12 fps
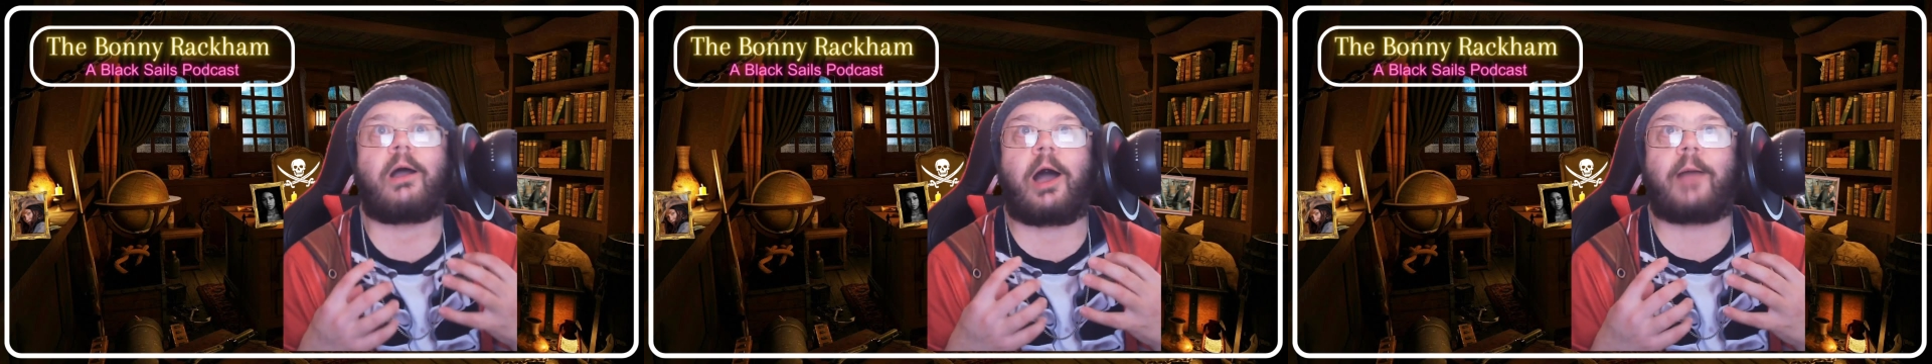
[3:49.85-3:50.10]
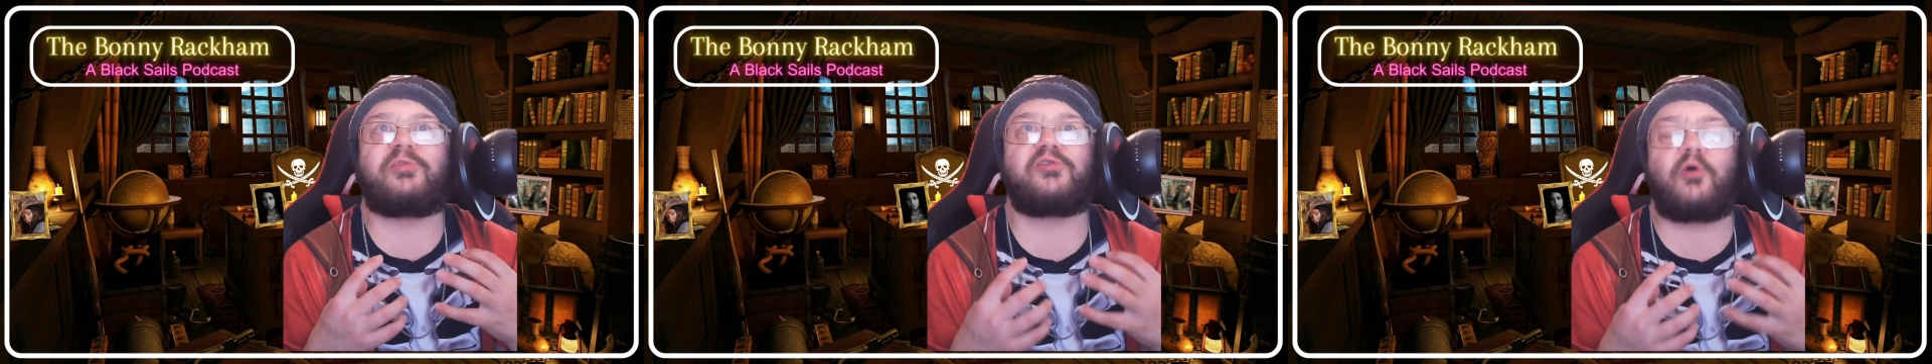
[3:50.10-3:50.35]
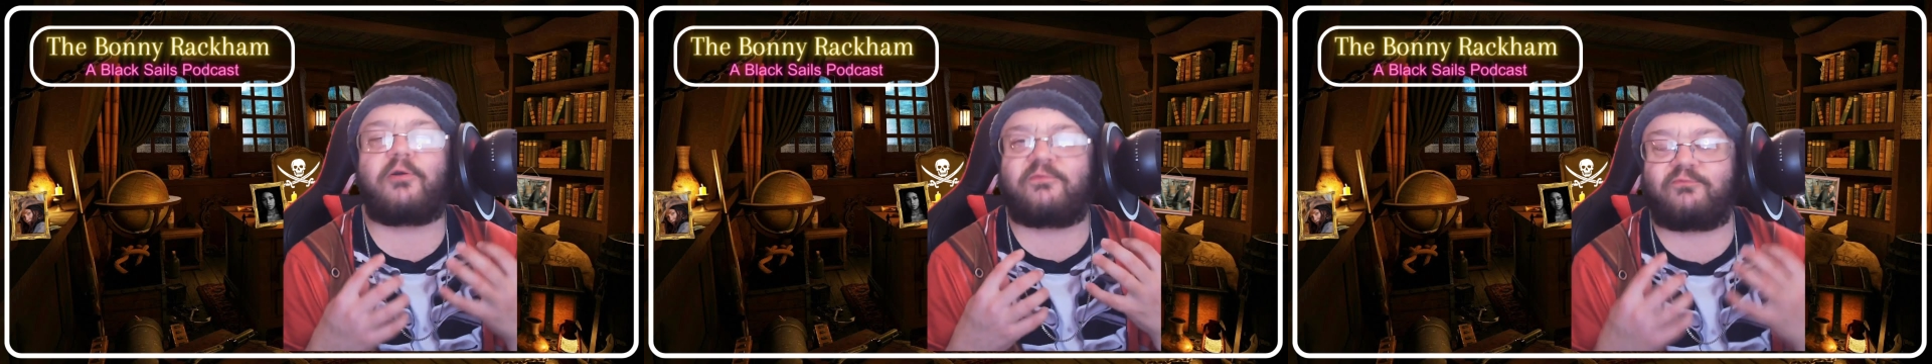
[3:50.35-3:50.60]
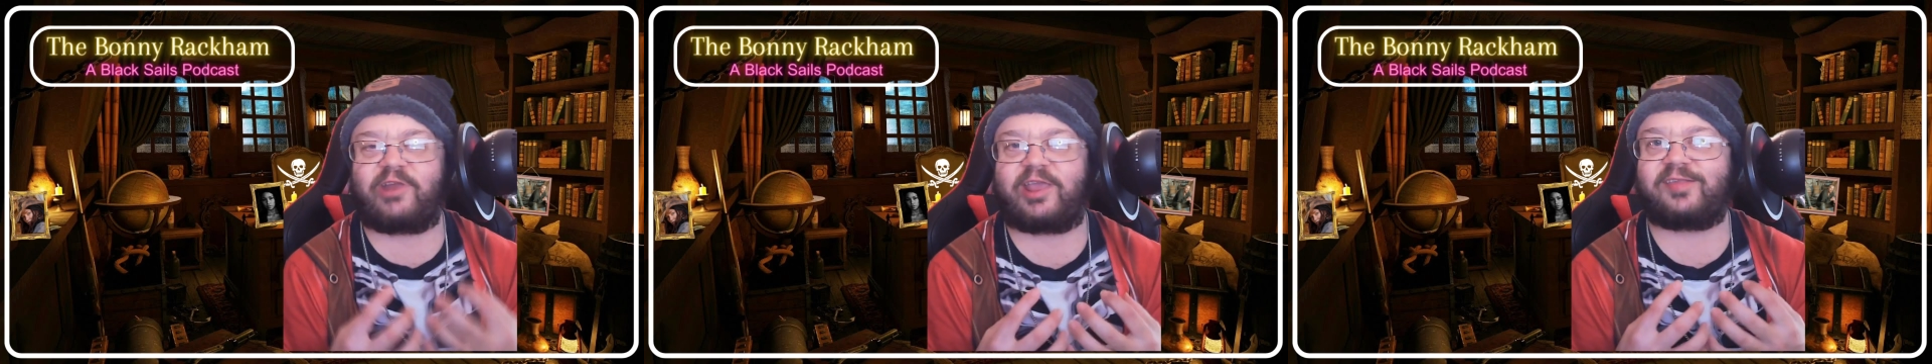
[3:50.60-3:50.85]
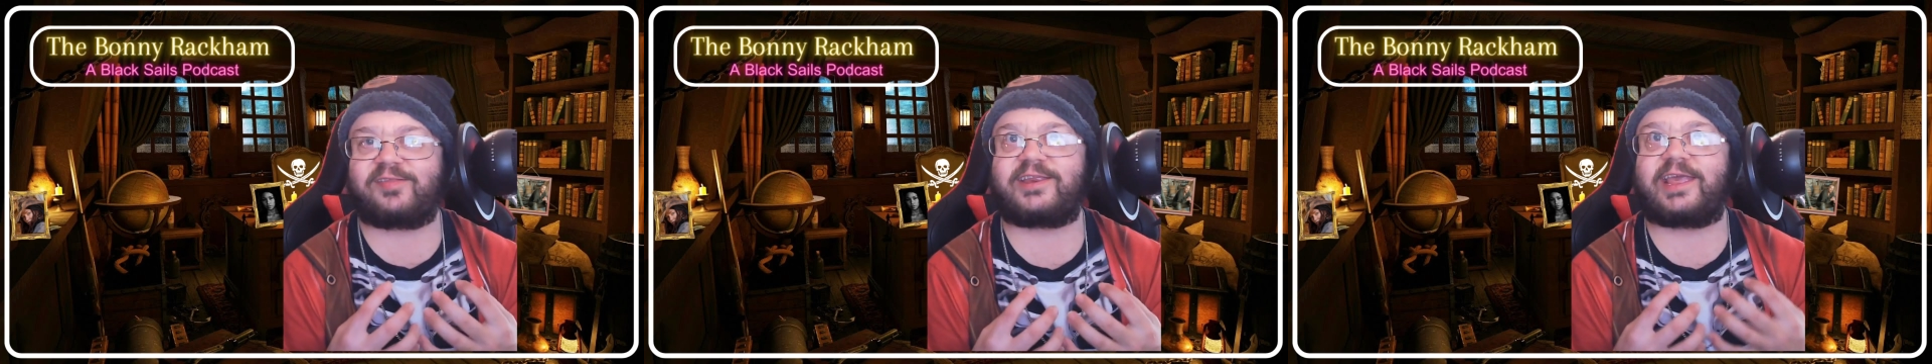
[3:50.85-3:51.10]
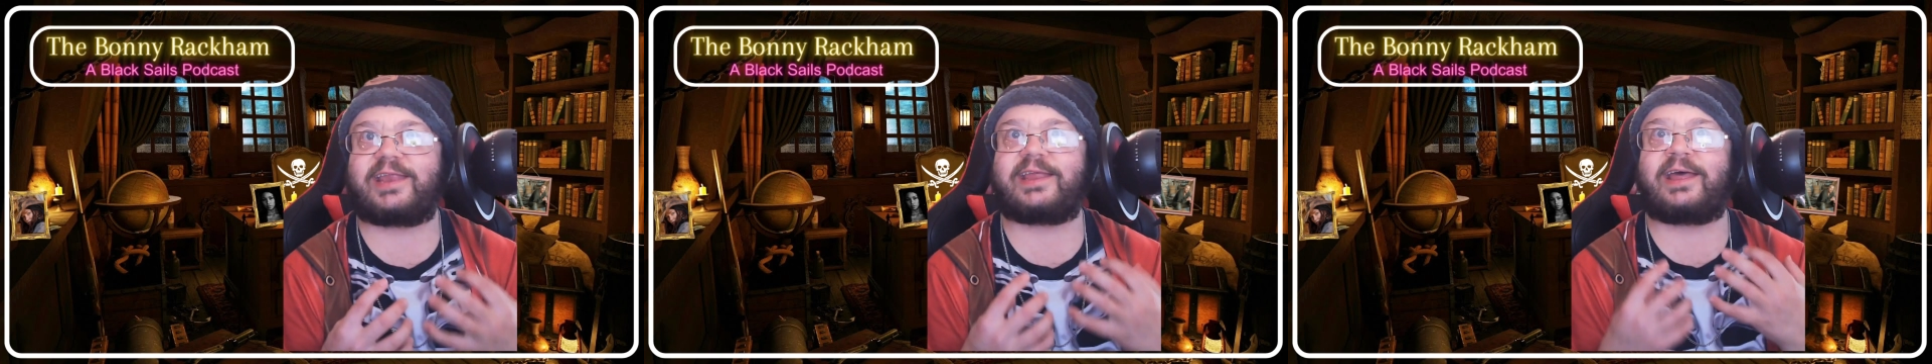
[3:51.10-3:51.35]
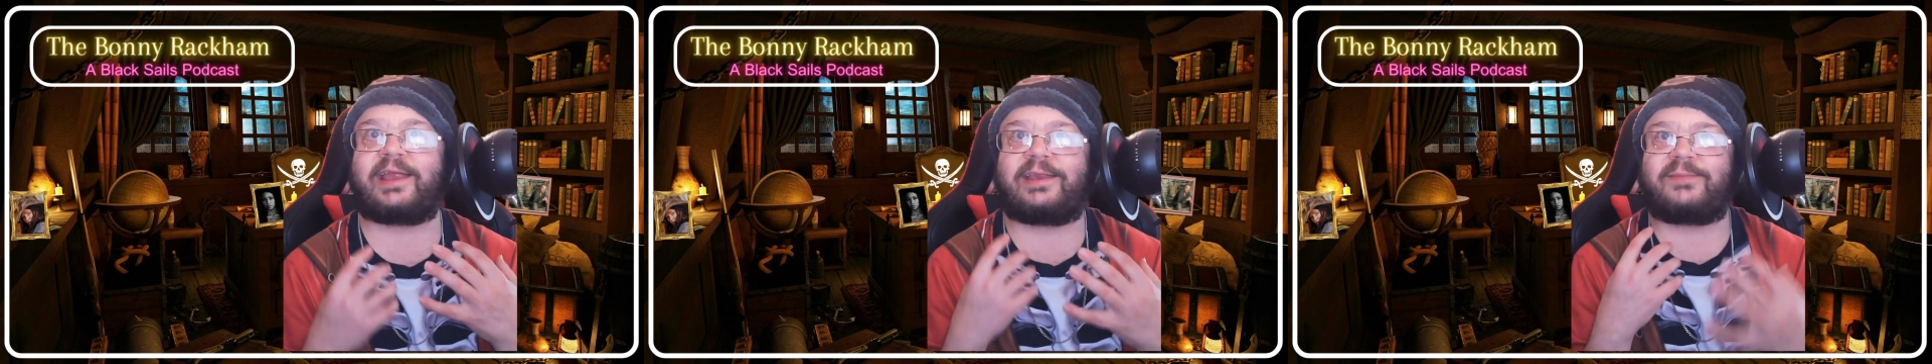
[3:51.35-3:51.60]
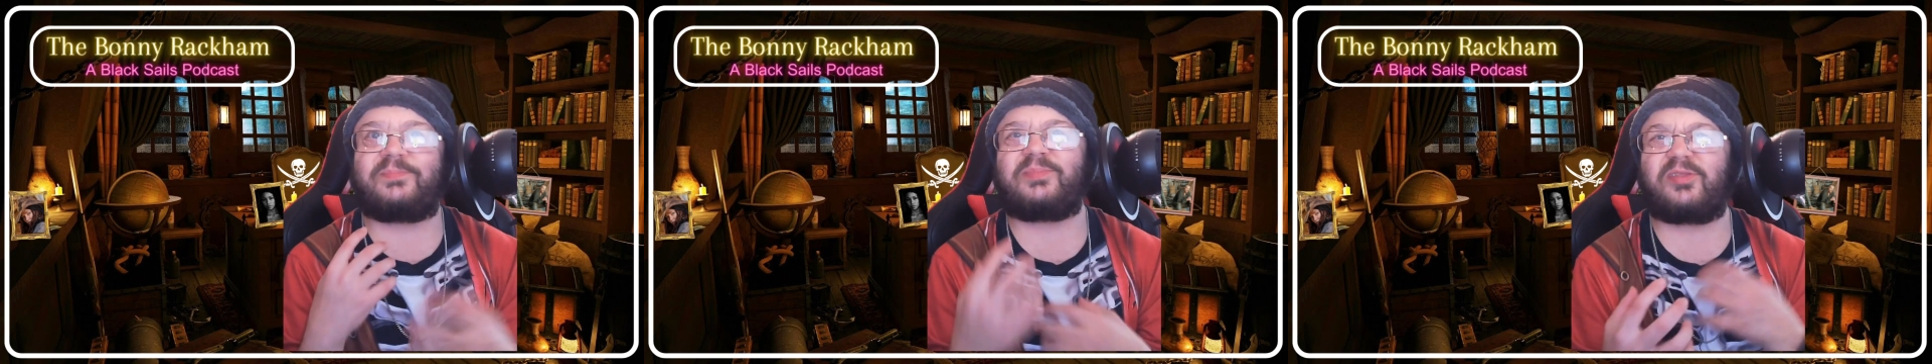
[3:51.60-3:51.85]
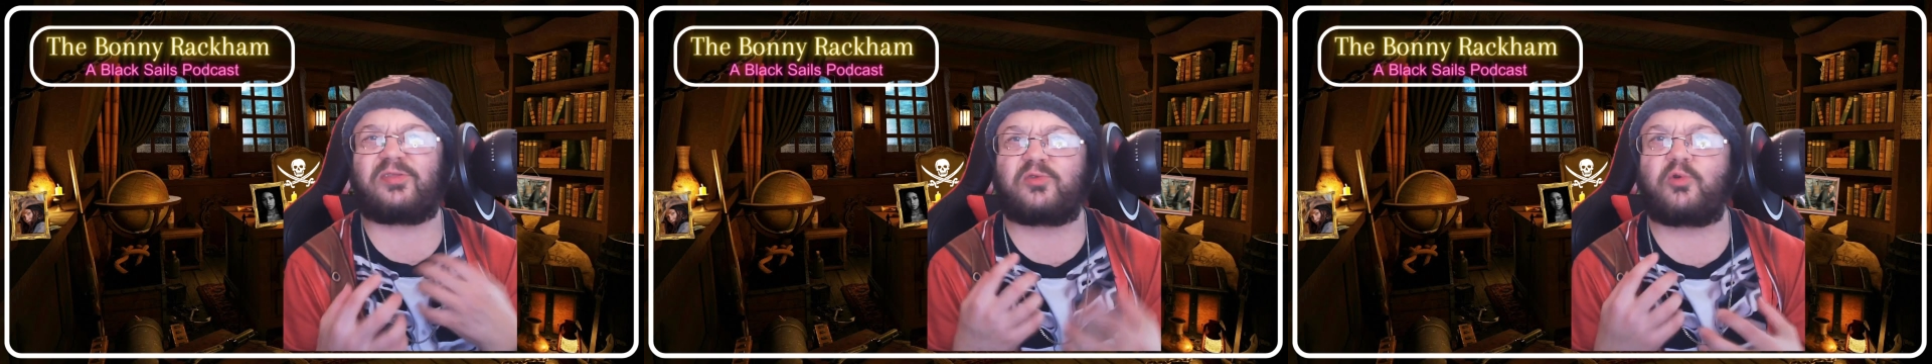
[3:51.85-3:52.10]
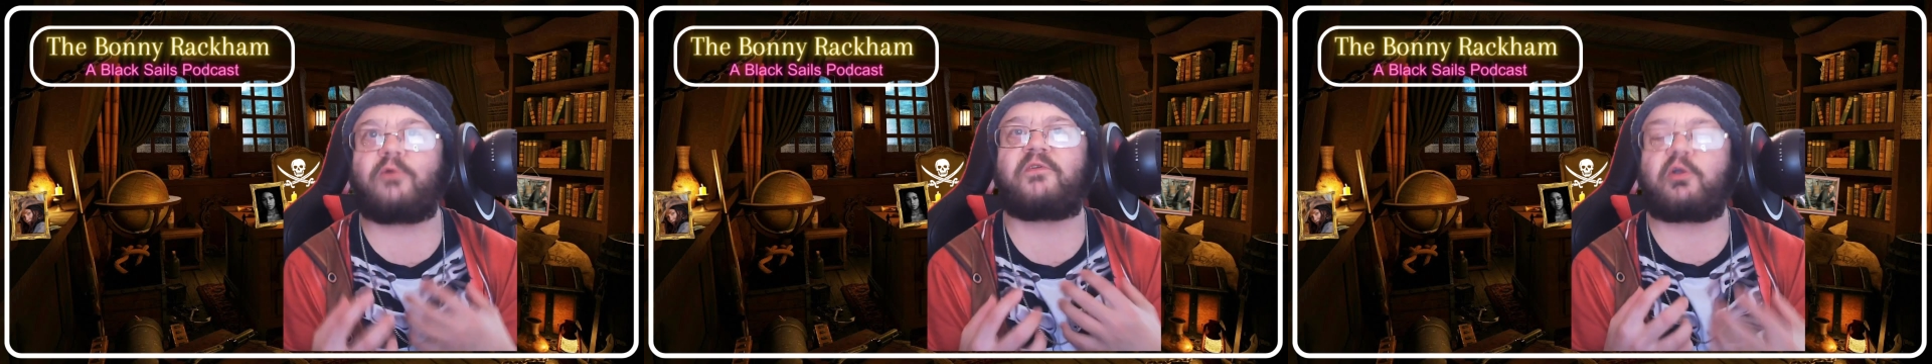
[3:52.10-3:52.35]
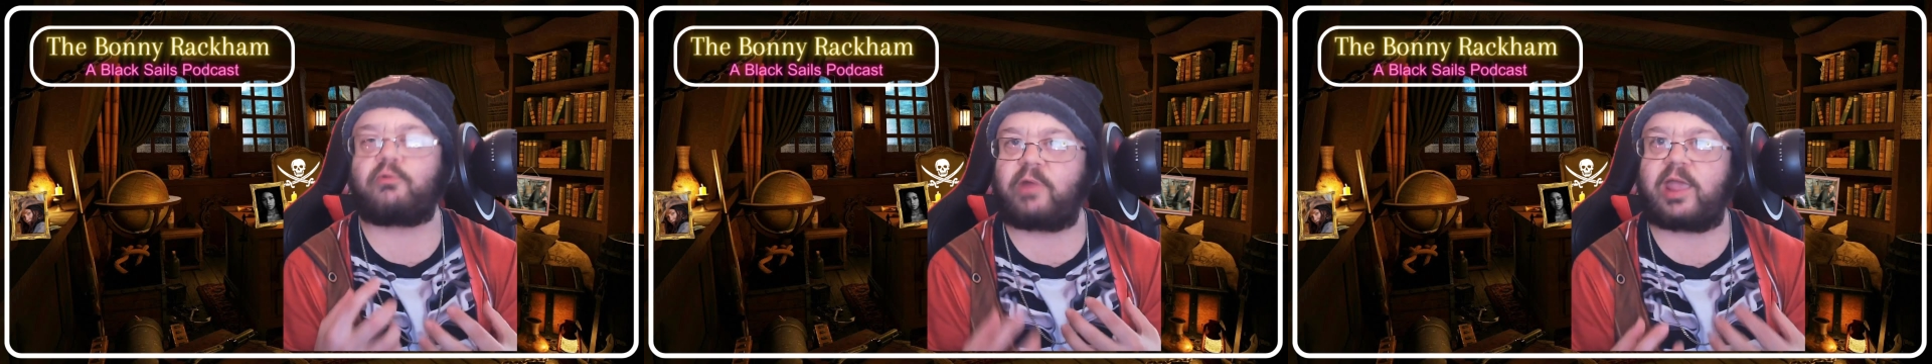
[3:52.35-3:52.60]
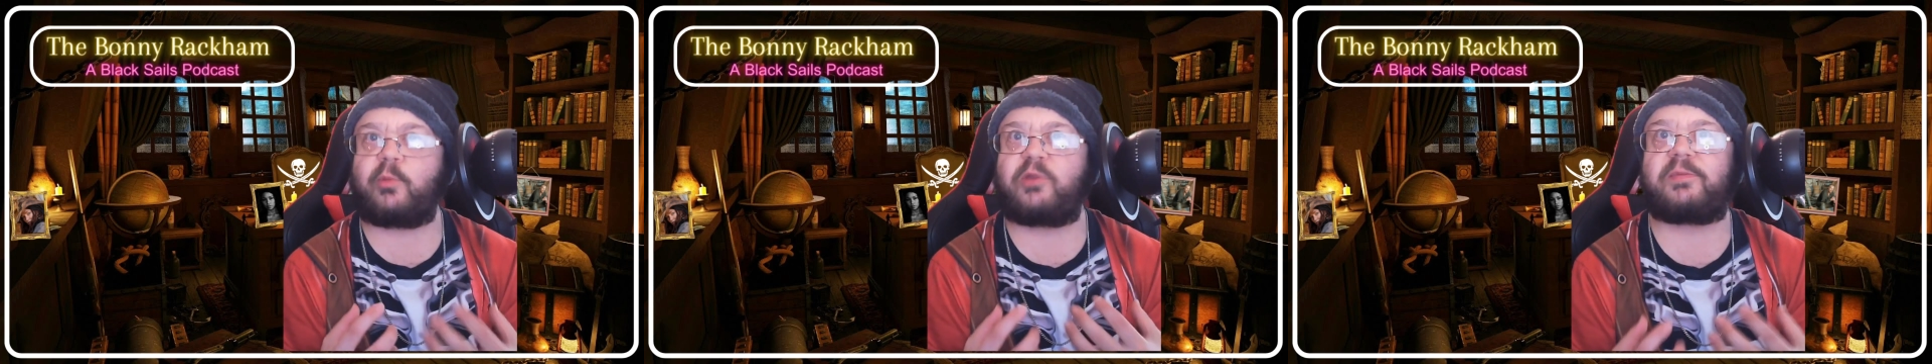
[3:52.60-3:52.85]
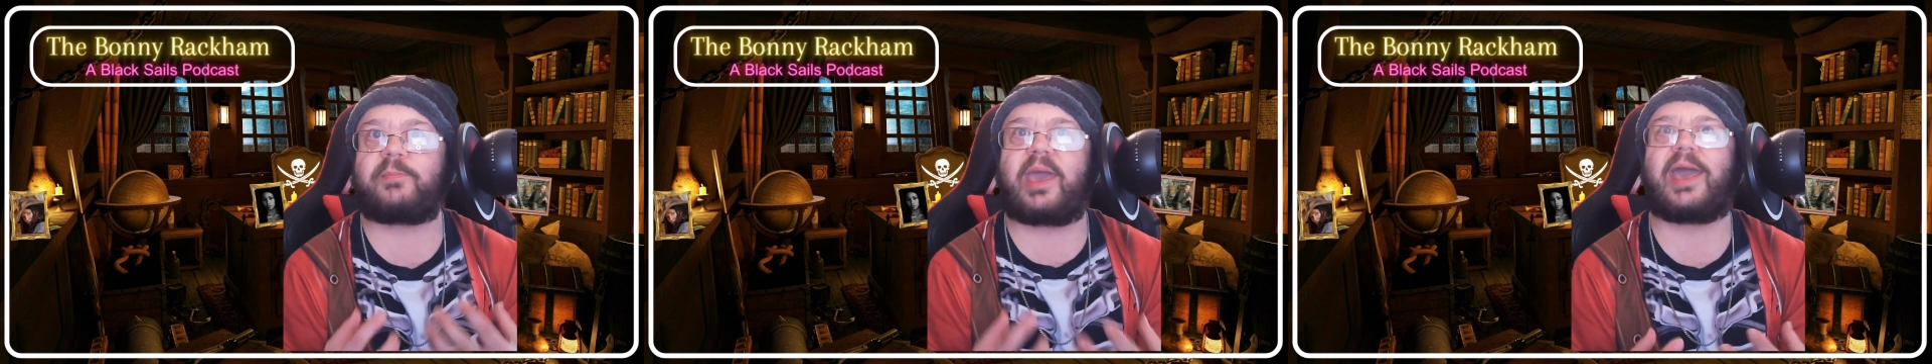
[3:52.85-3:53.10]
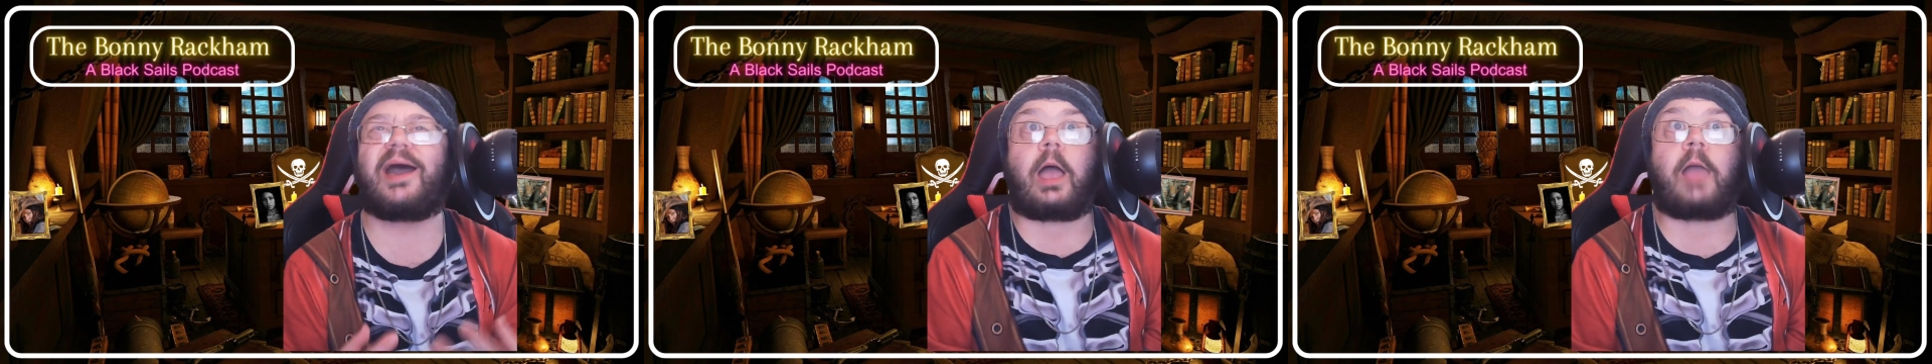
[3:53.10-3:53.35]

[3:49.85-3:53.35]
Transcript: I'm sort of reasoning and sort of agreeing with him here.